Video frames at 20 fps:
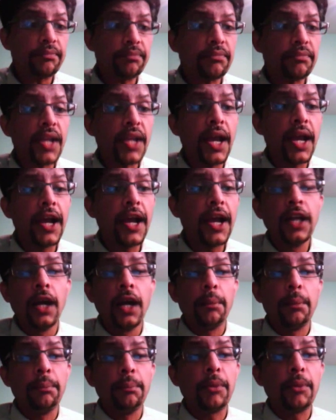And
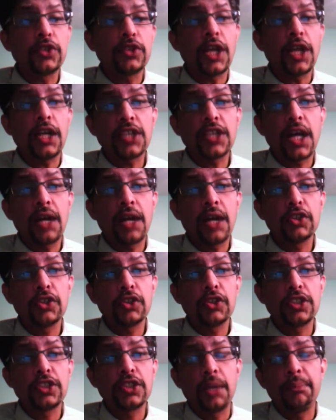Murtaza
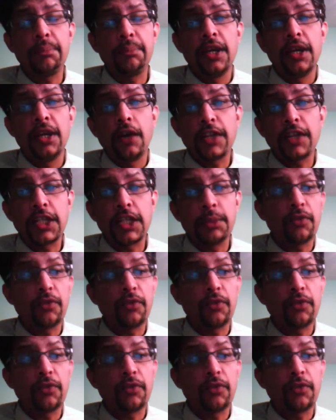was a victim of